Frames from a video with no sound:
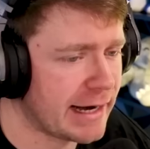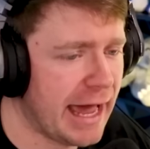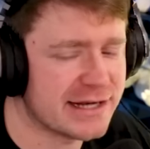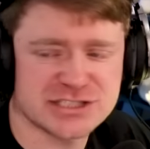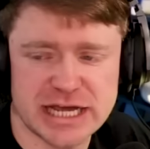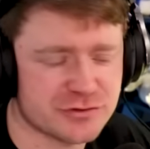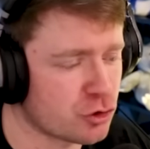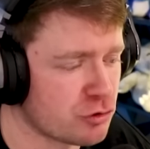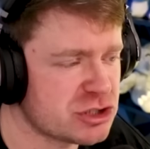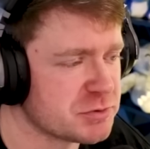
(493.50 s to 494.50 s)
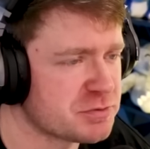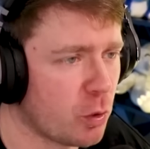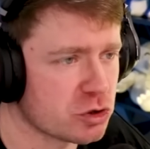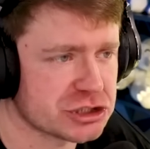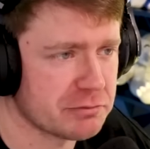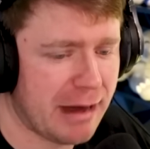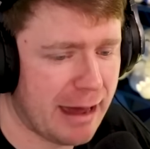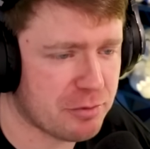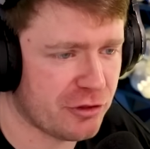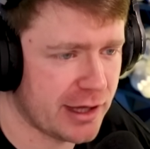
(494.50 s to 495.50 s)
I had to take the Christmas portion
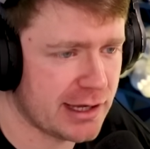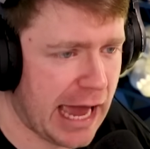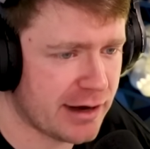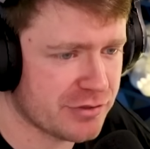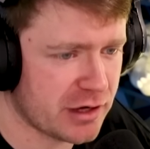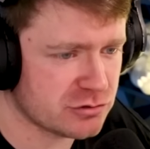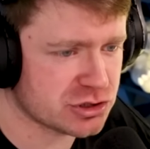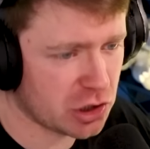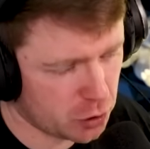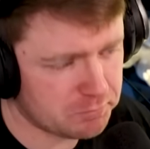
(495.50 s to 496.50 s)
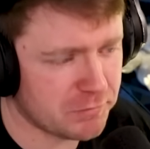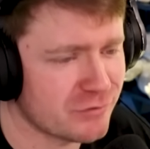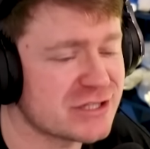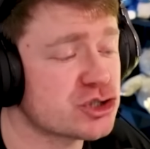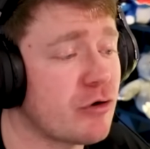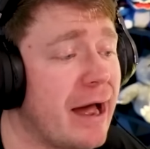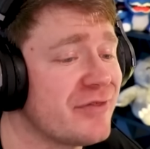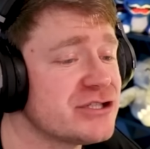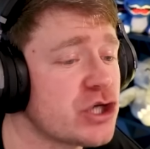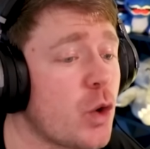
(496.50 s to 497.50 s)
map thing out of there, so let's try
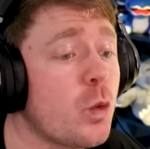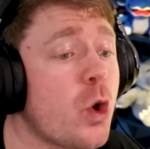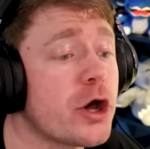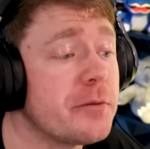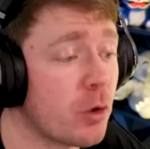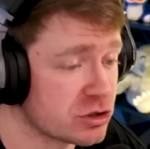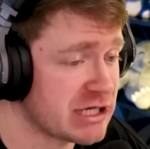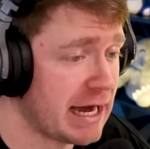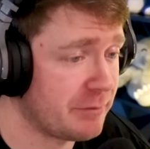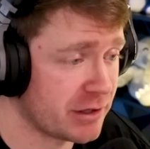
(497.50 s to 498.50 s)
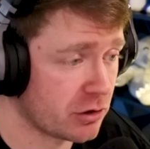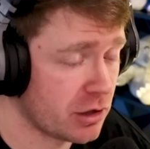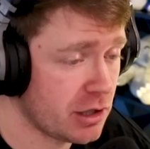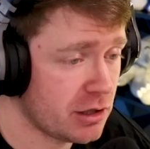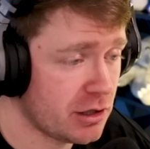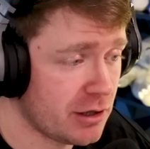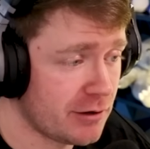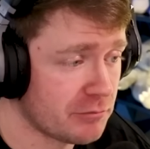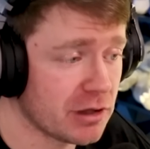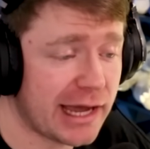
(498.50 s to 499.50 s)
this one more time here.
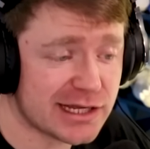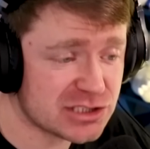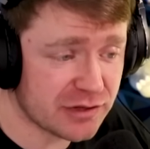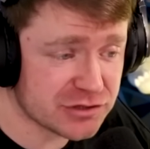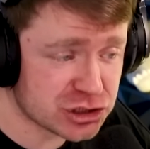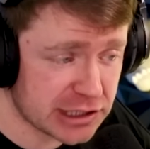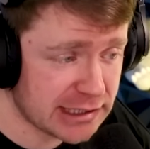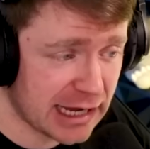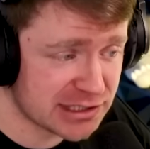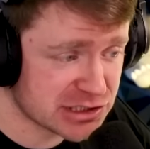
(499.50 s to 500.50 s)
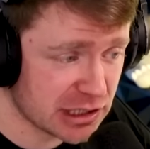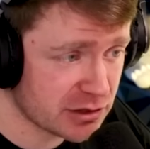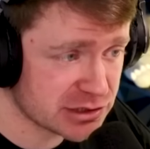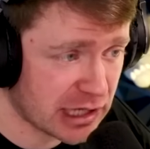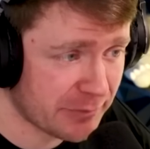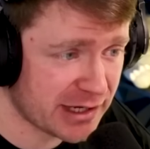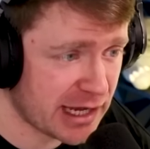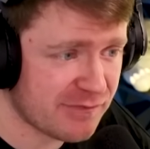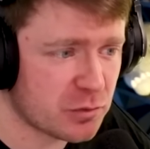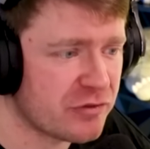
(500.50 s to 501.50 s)
But like I said, the Shin Godzillas, I mean,
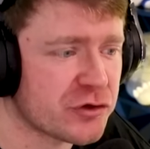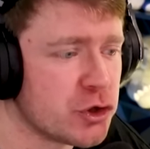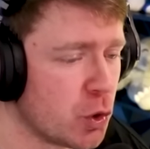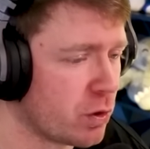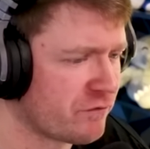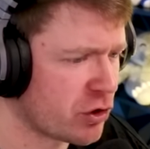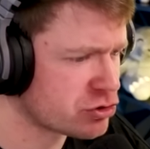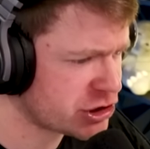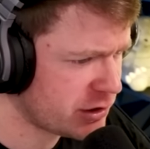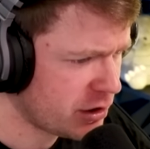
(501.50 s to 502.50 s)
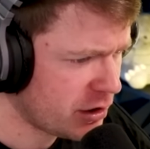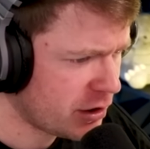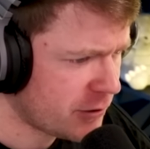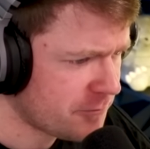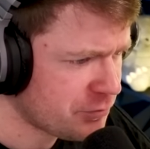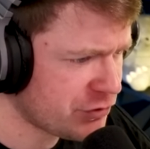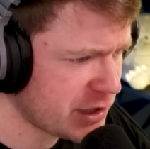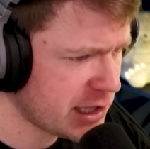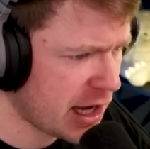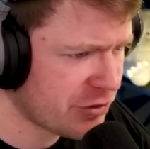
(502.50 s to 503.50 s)
even with the newer version,
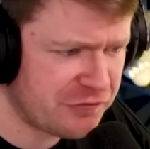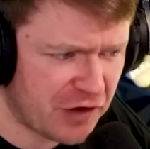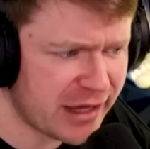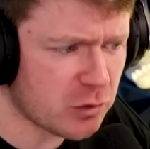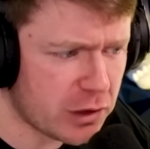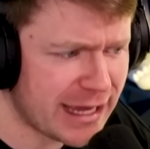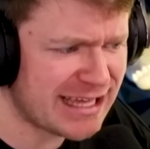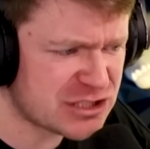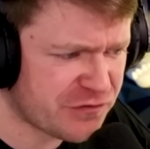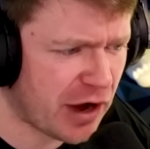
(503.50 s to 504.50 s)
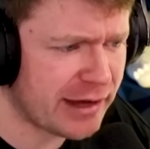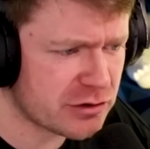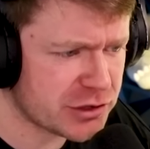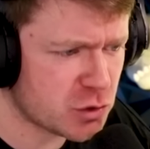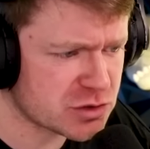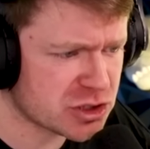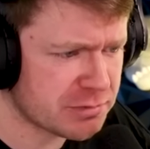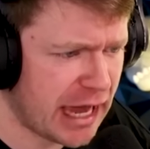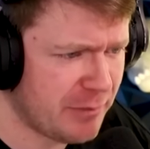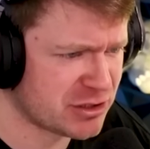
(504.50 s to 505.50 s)
the fake one is finally doing some
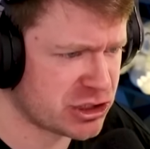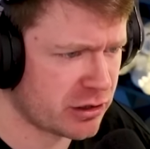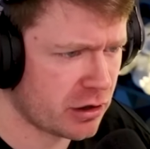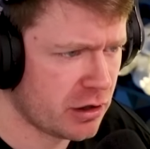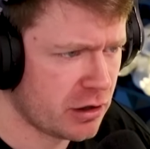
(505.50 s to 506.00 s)
damage here.